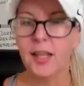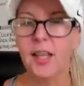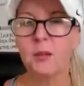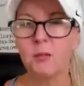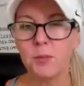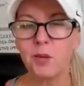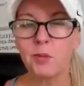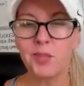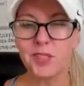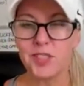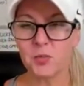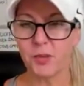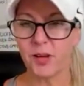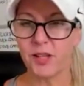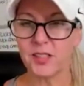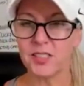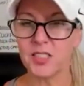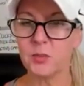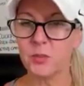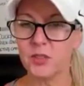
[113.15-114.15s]
can be
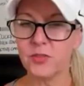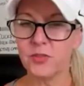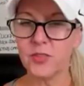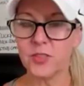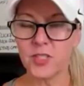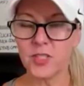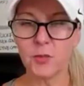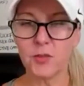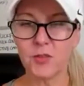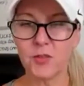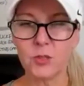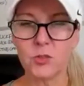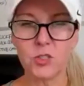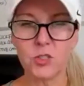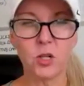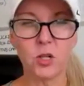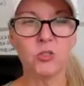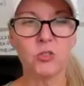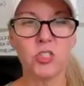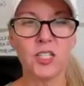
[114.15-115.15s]
responsible for some of those
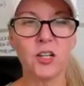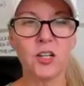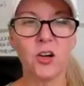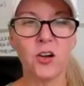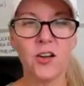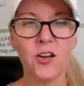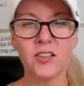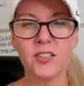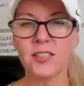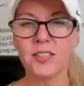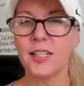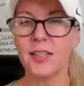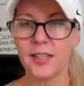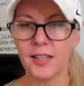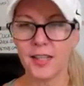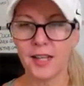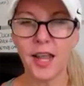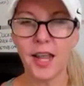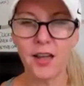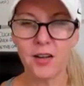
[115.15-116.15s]
coaching calls and
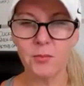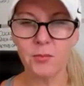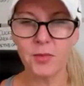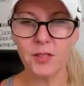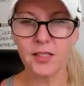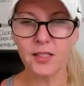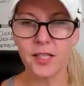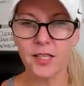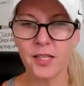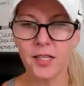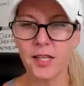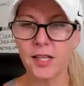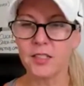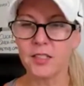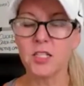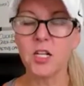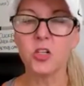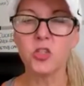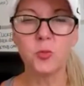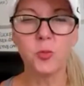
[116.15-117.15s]
the accountability and the
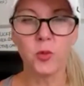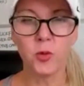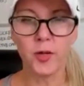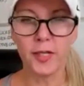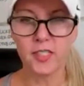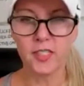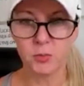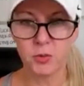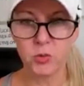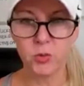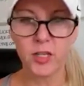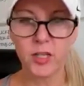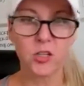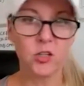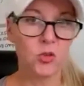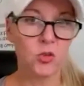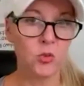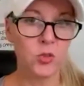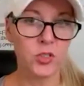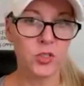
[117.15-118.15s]
touch points between
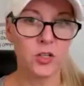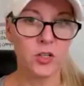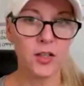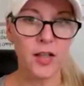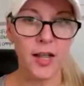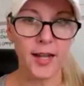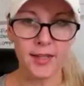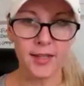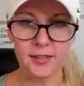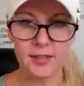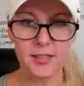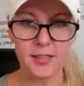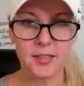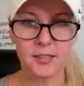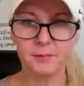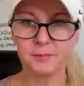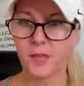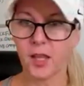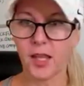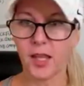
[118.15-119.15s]
you and your clients,
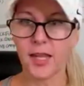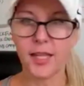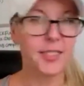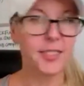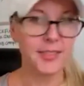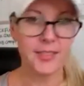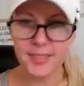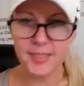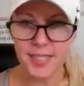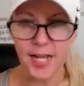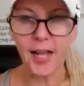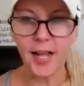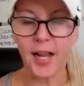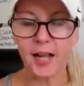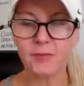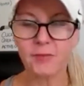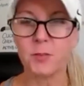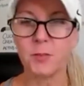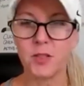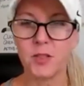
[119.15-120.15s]
okay? It does not
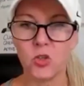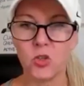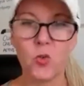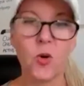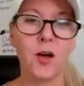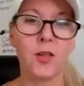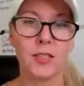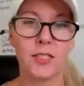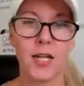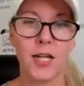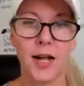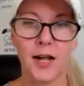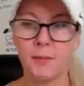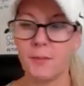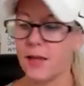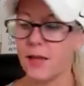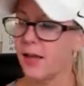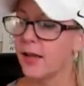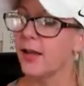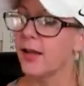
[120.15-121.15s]
have to be you all the
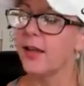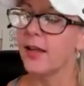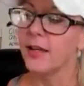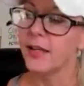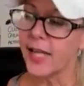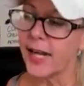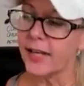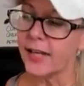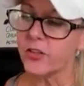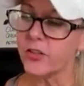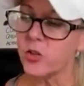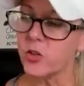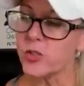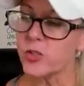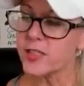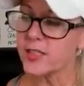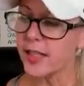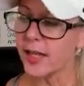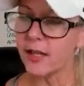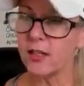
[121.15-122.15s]
time. Can you
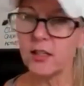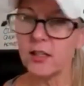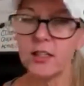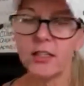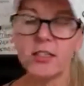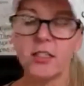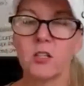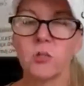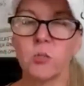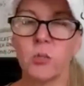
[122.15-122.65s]
scale a done